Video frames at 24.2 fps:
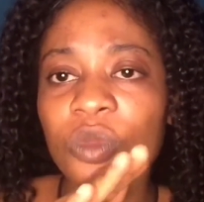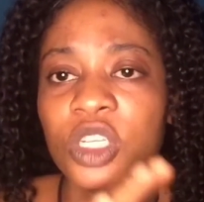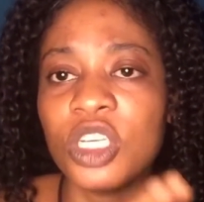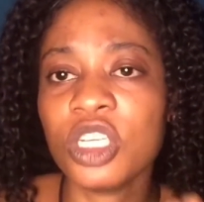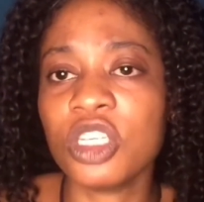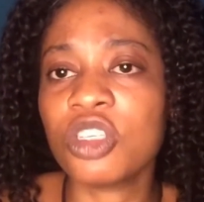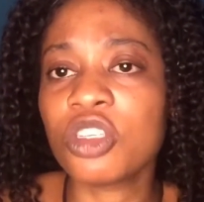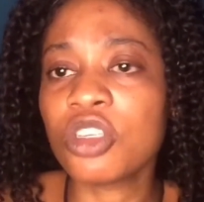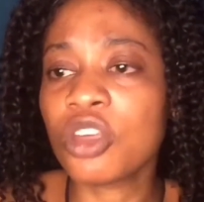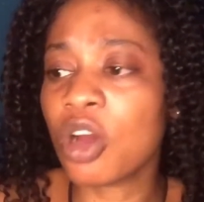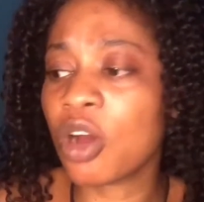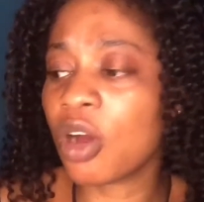
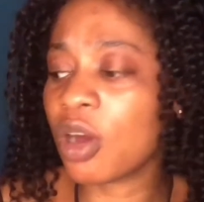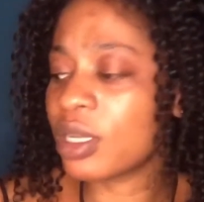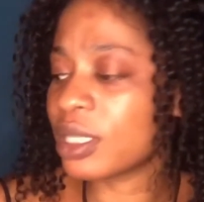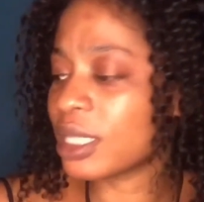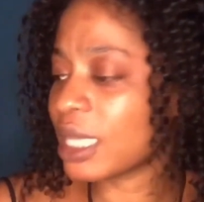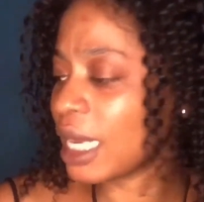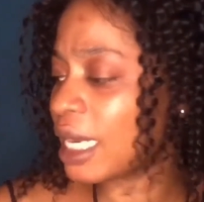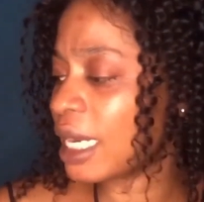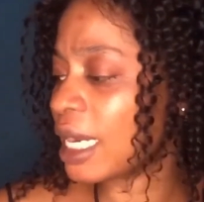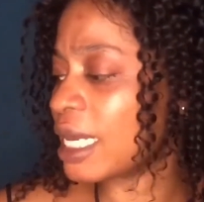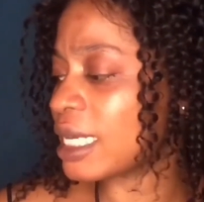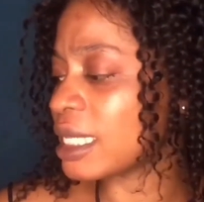to your
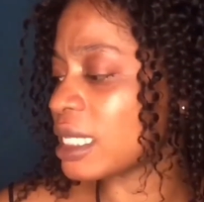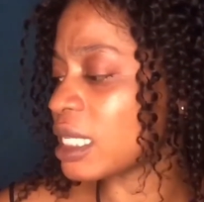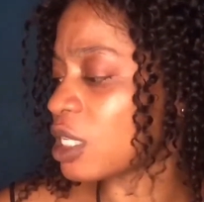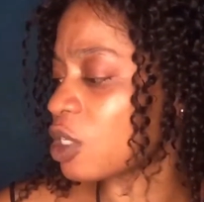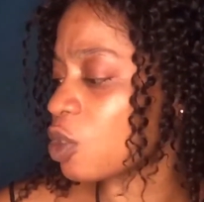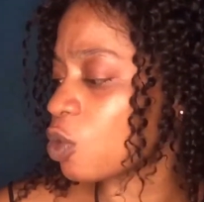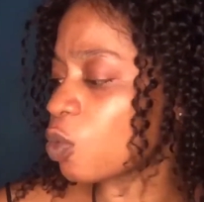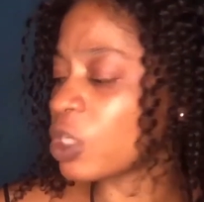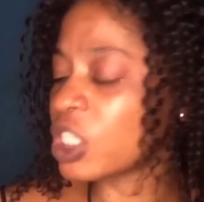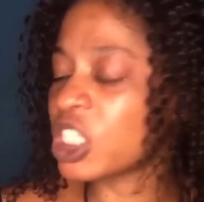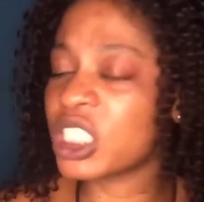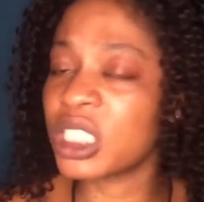contact lenses,
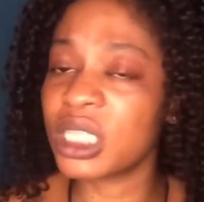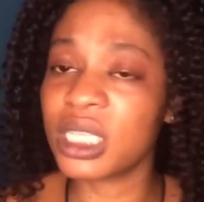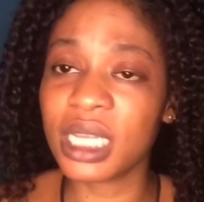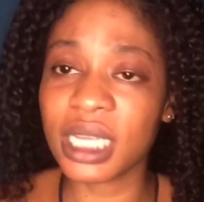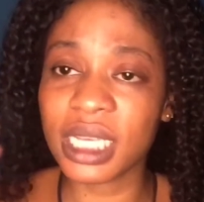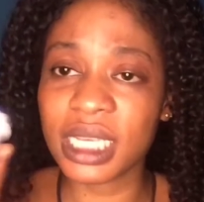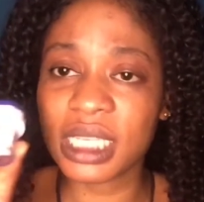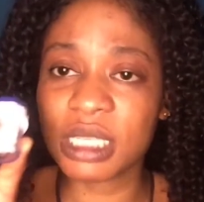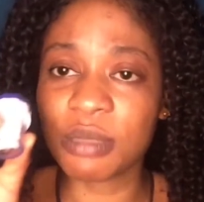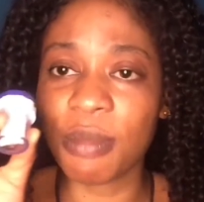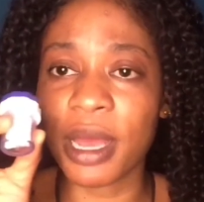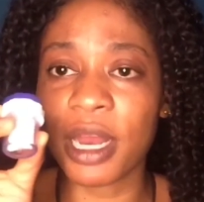which
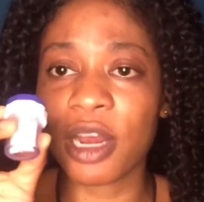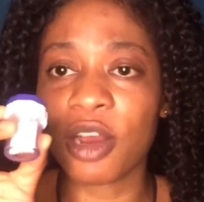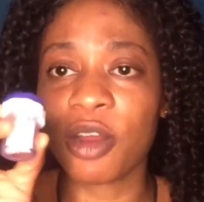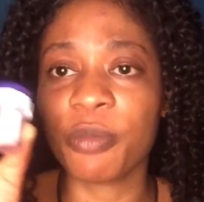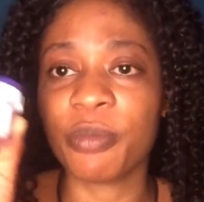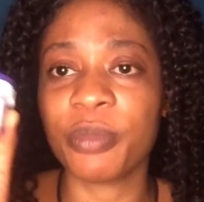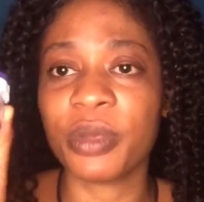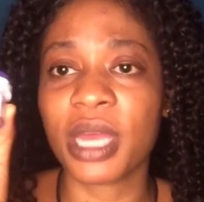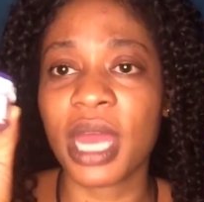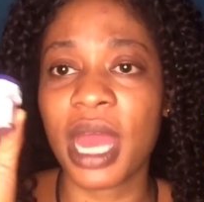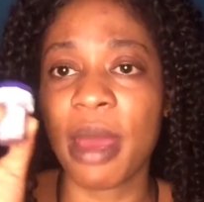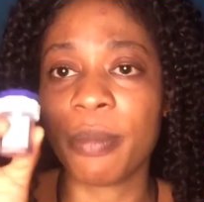these might not
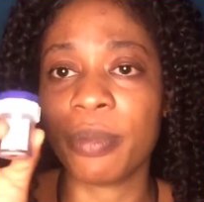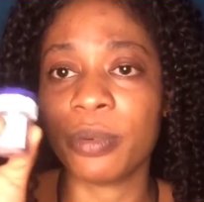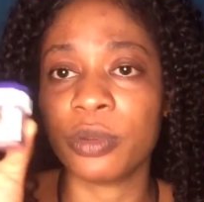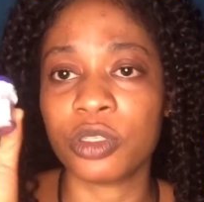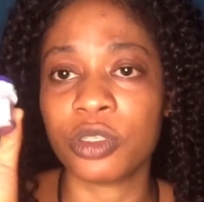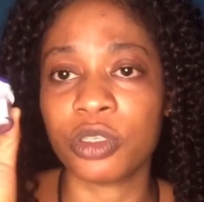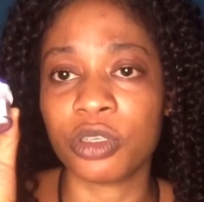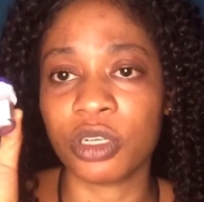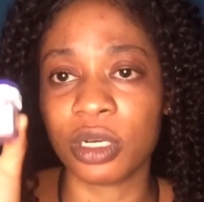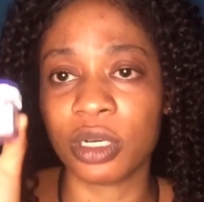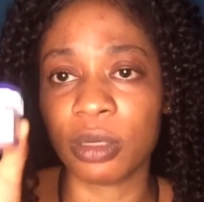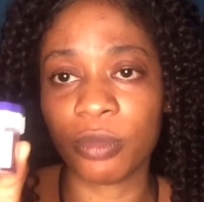be able
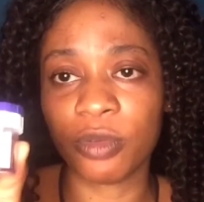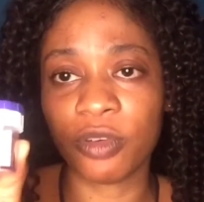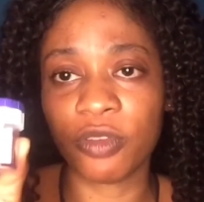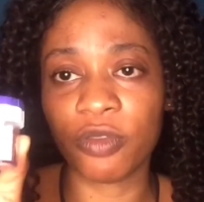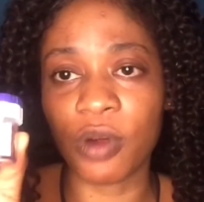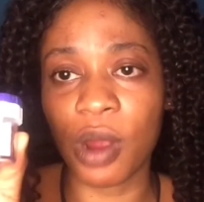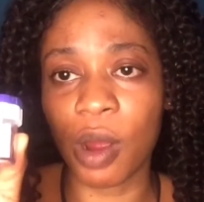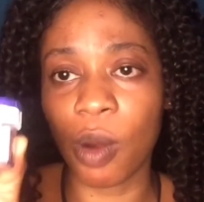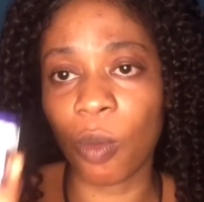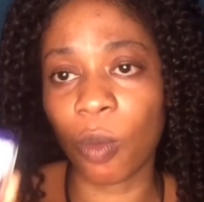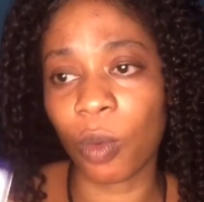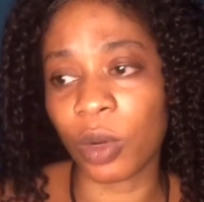to remove
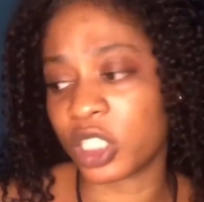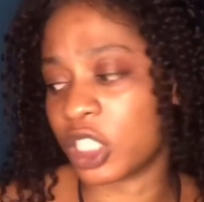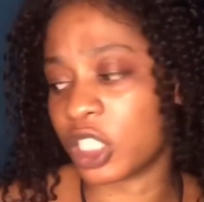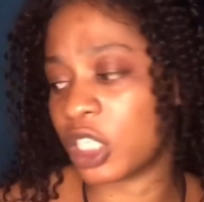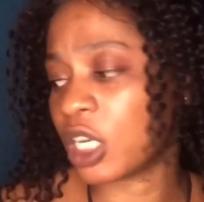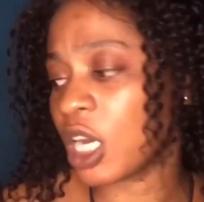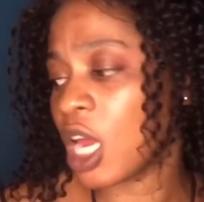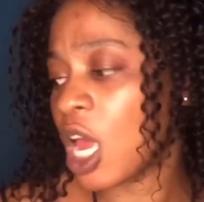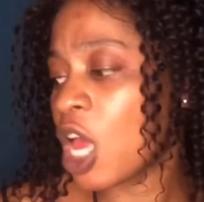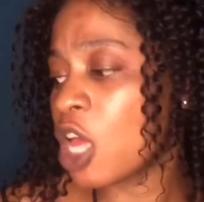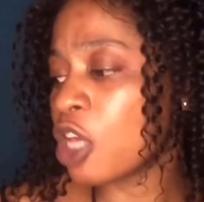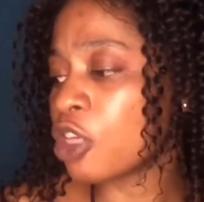while washing.
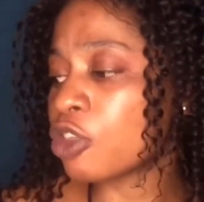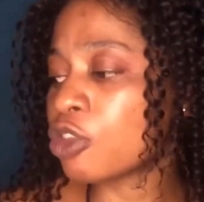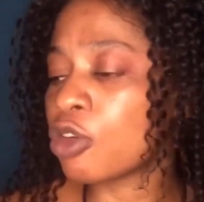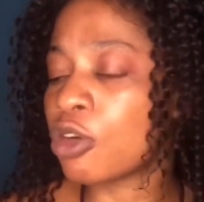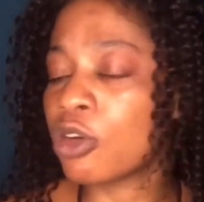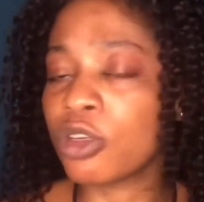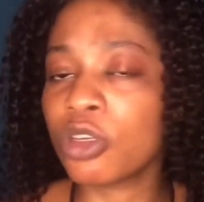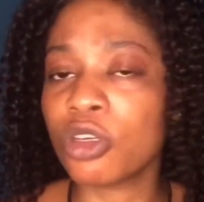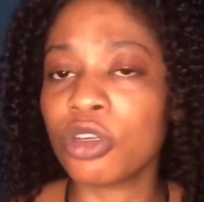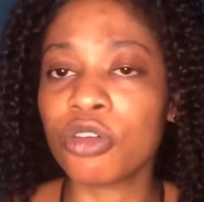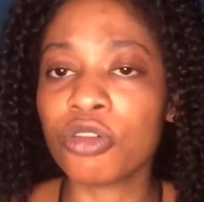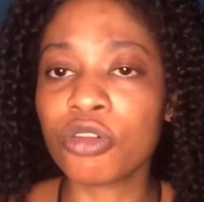So
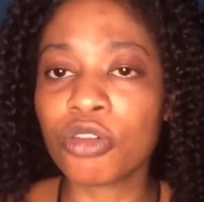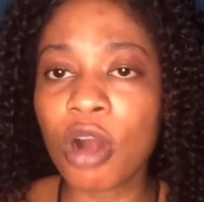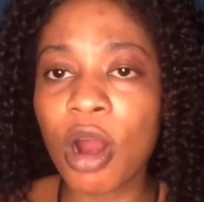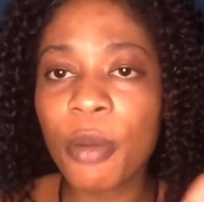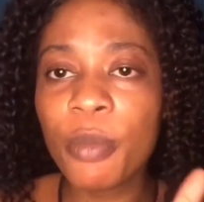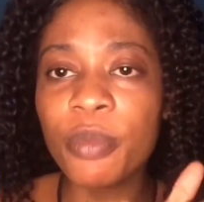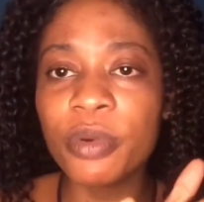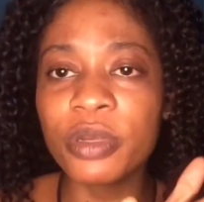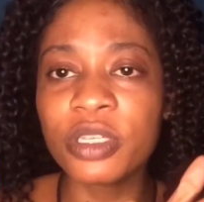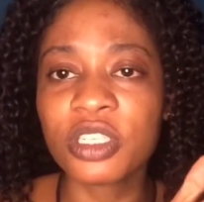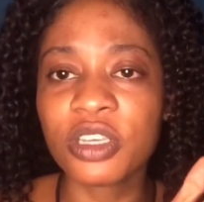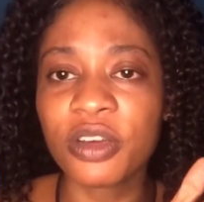you
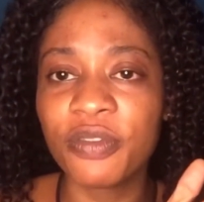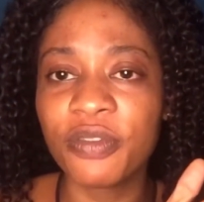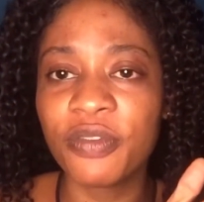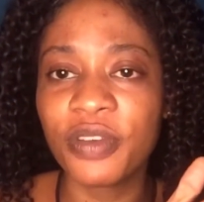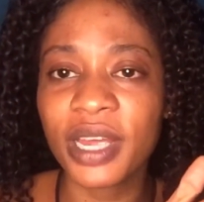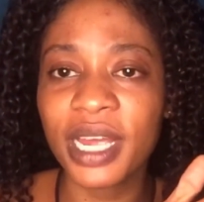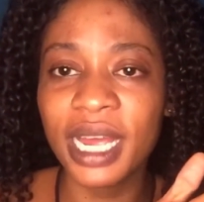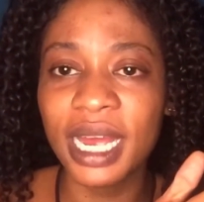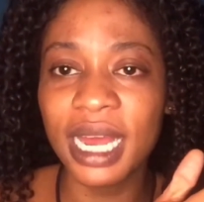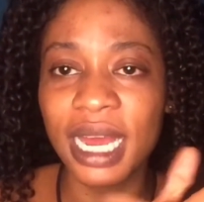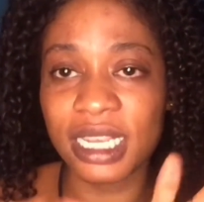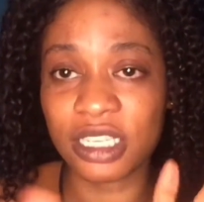rub with your
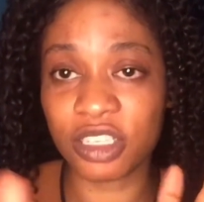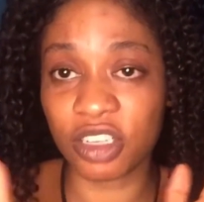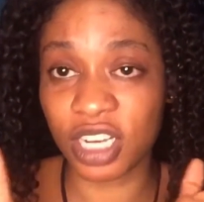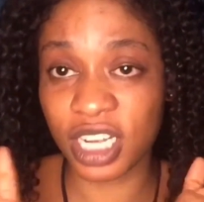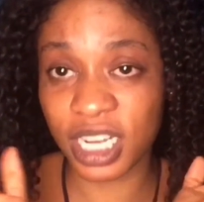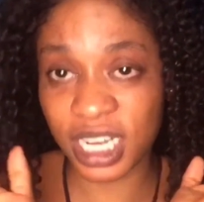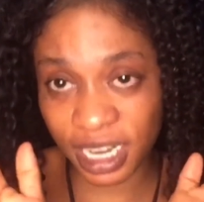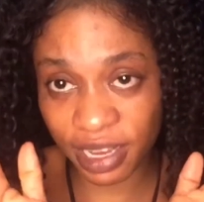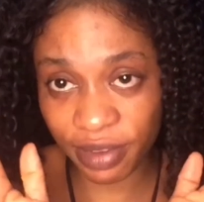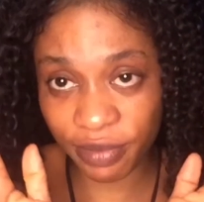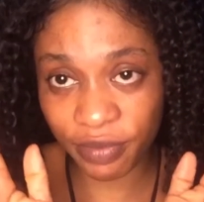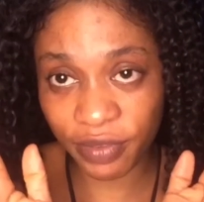fingers, your
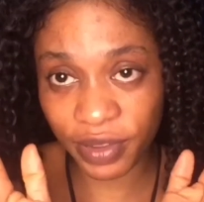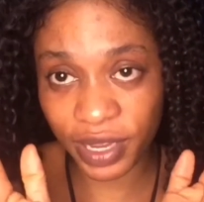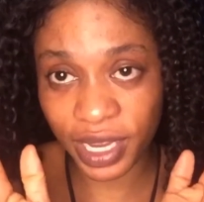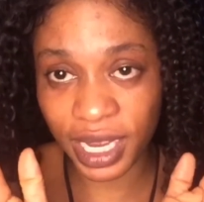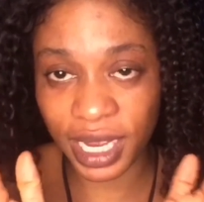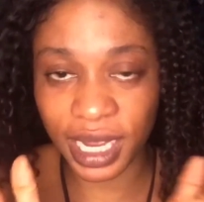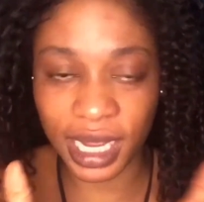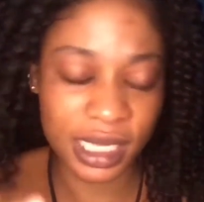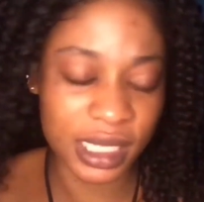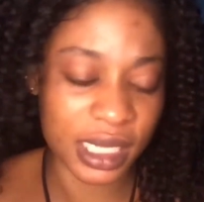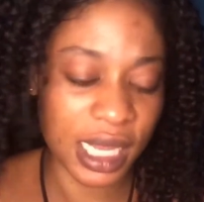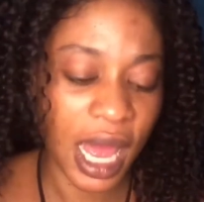clean
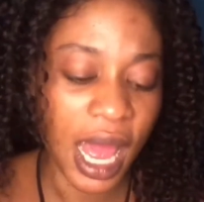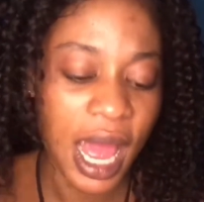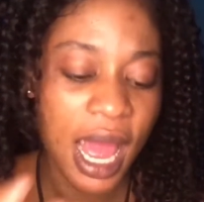fingers,